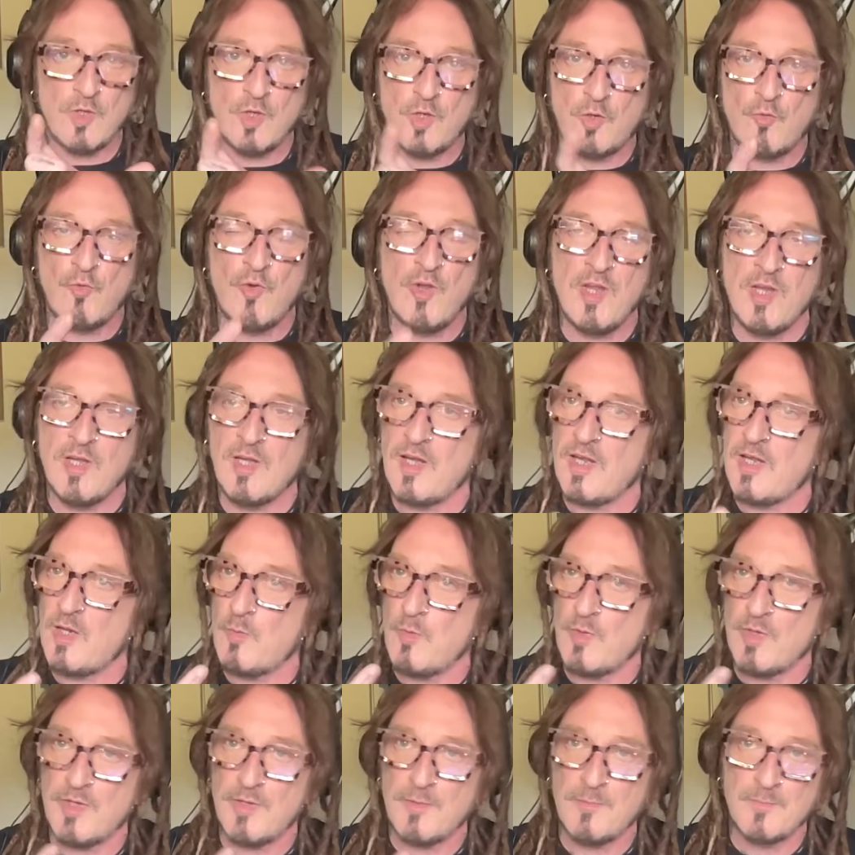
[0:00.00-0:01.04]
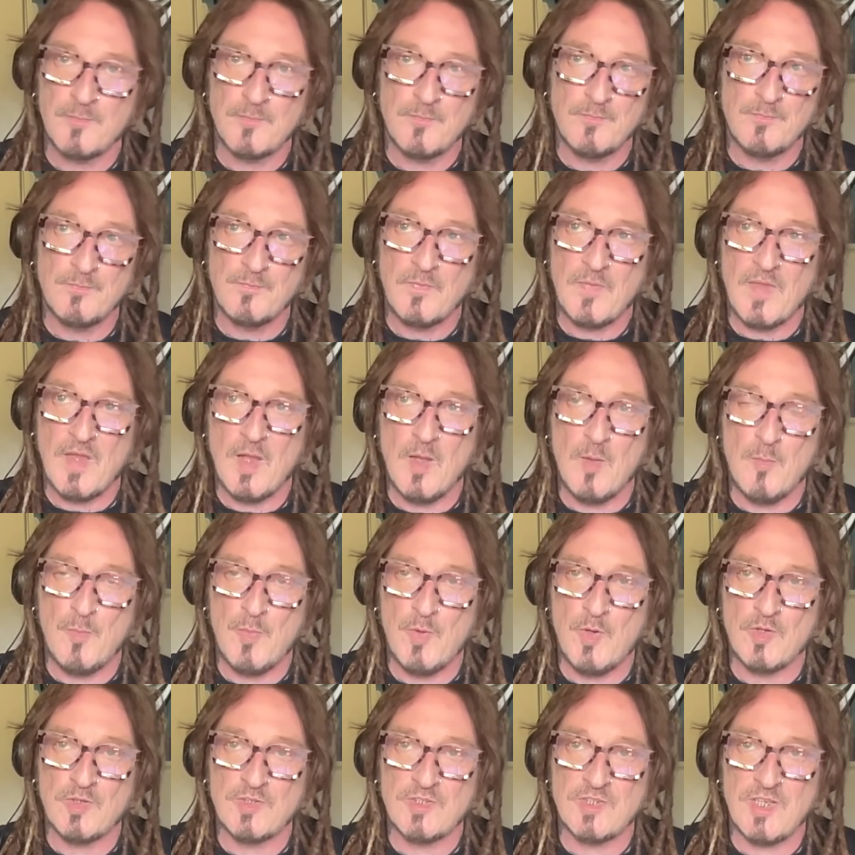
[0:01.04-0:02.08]
of green liquid.
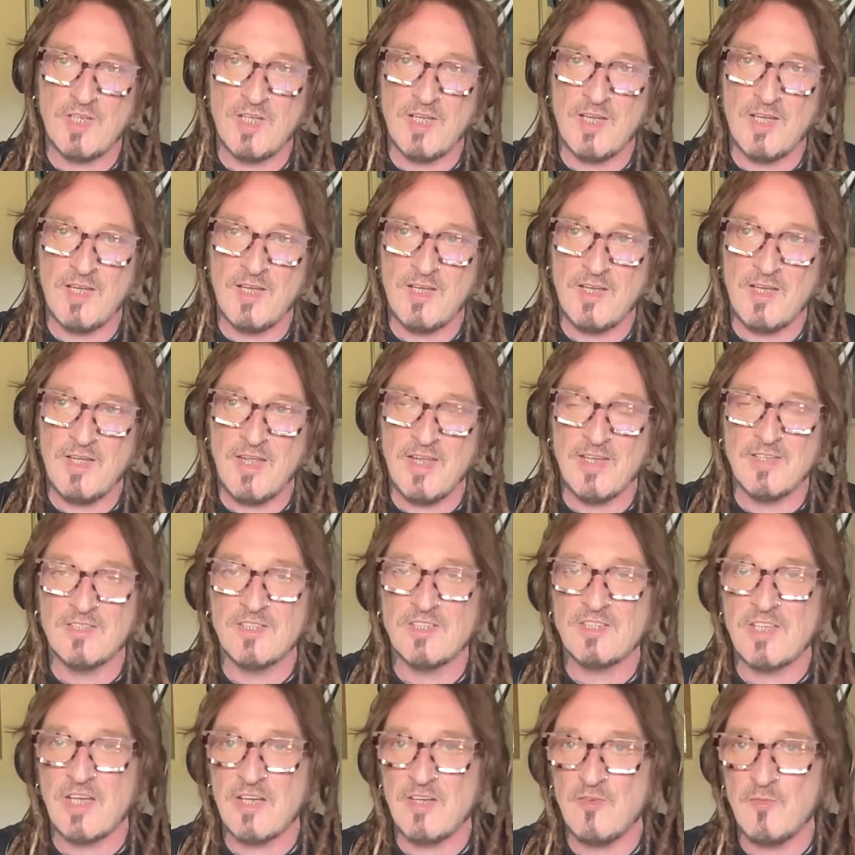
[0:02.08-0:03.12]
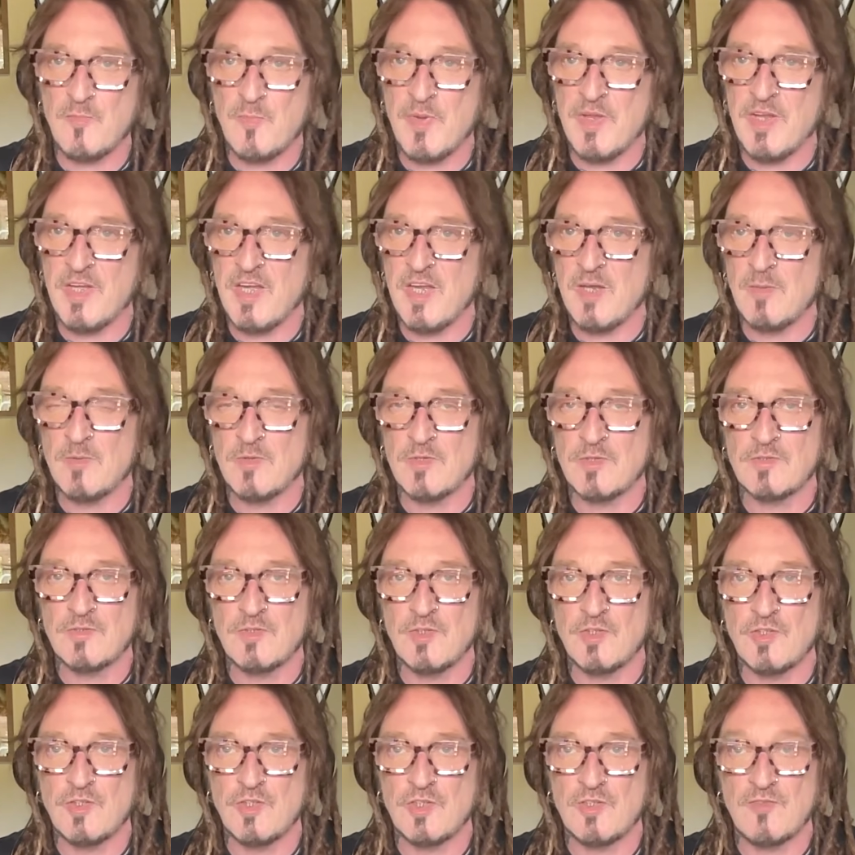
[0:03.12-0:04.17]
But instead of being able
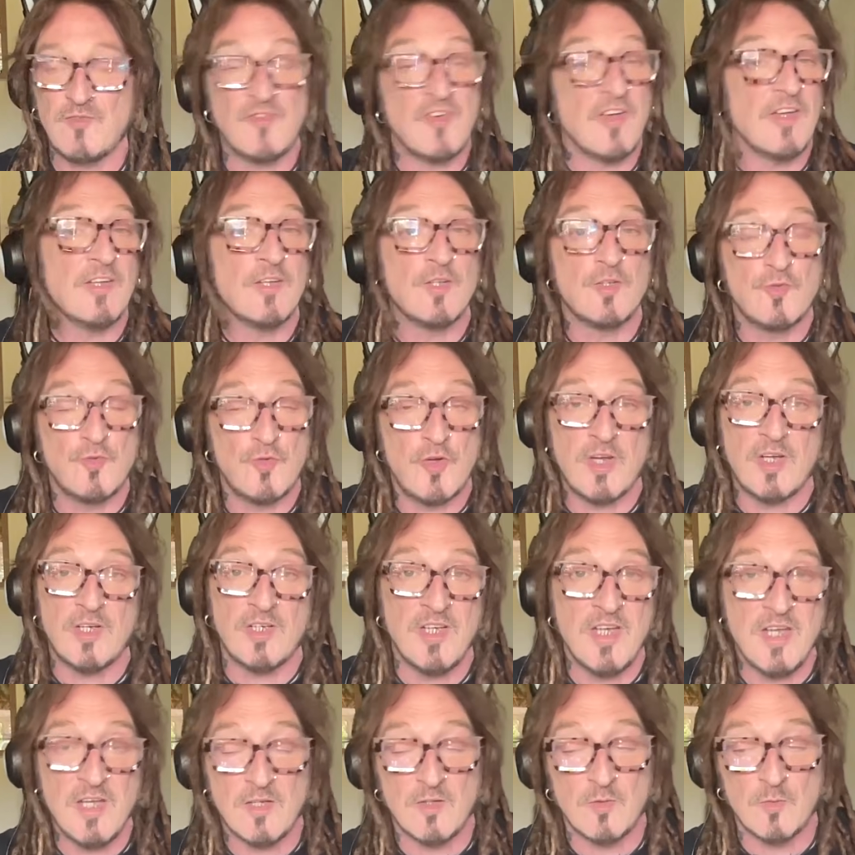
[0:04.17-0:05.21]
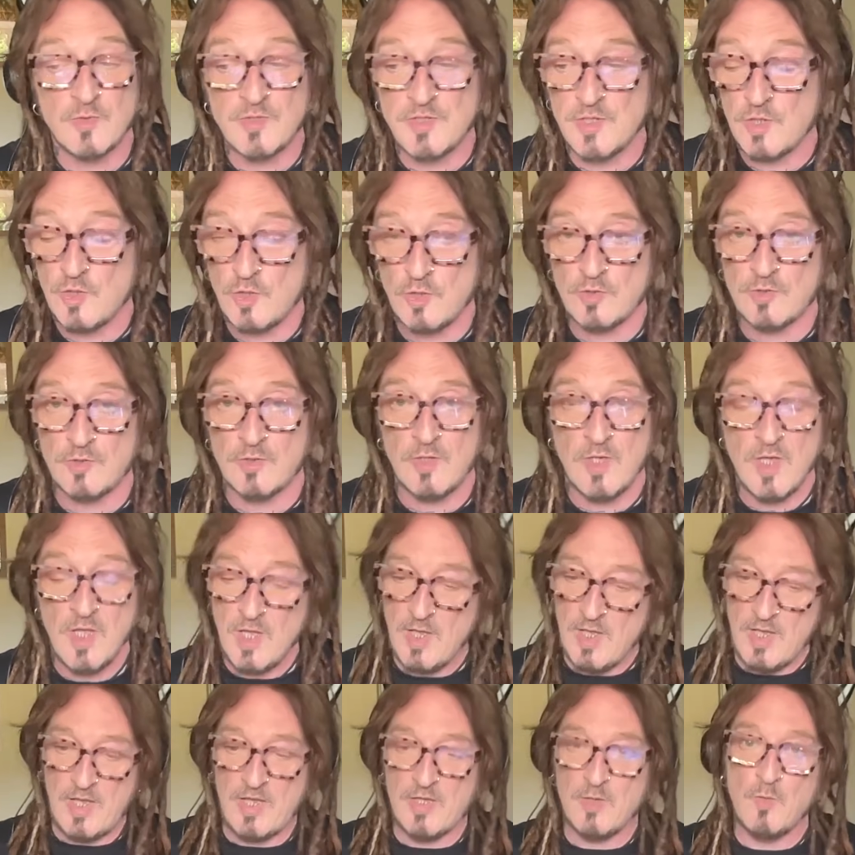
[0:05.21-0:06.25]
to just find a trick needle, which he couldn't,
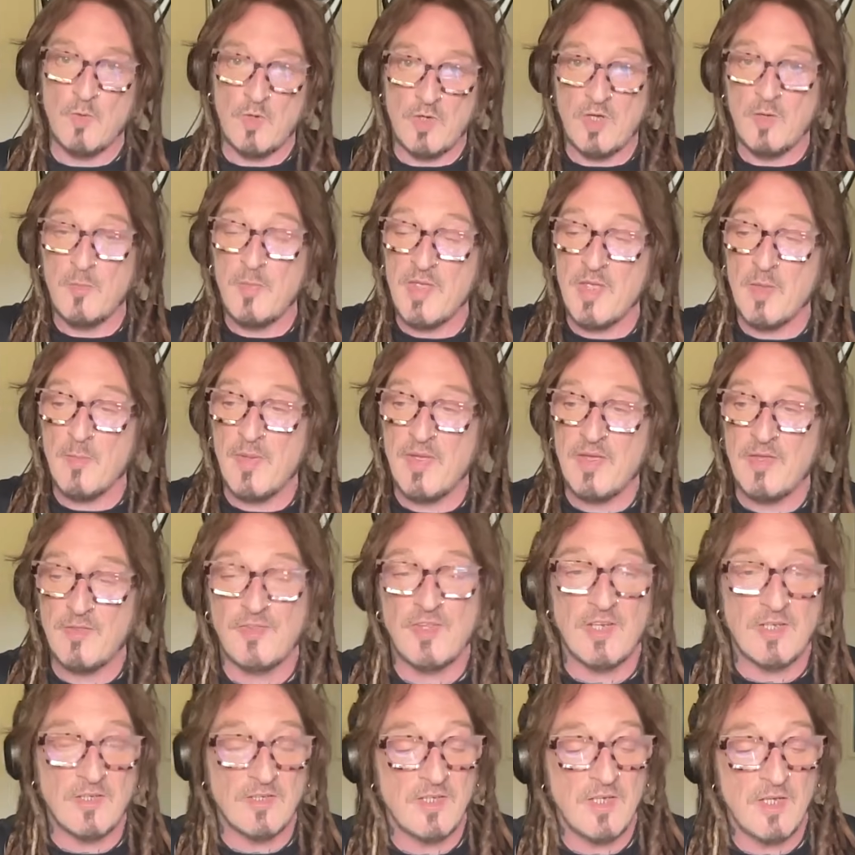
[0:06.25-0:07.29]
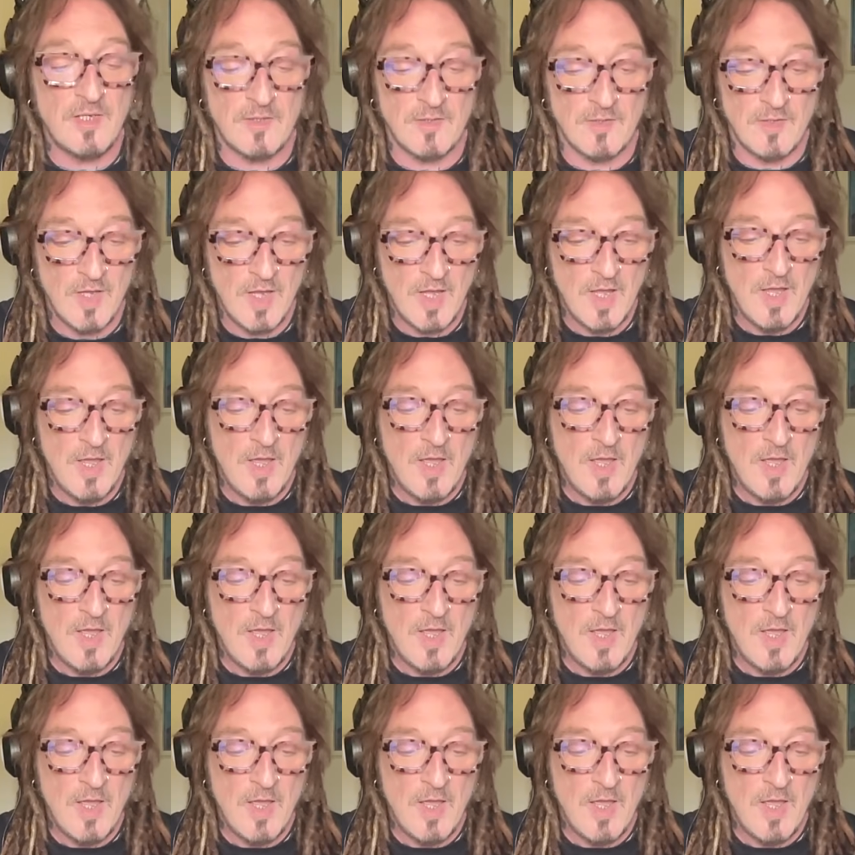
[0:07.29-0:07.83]
and he wanted to be a big thick needle,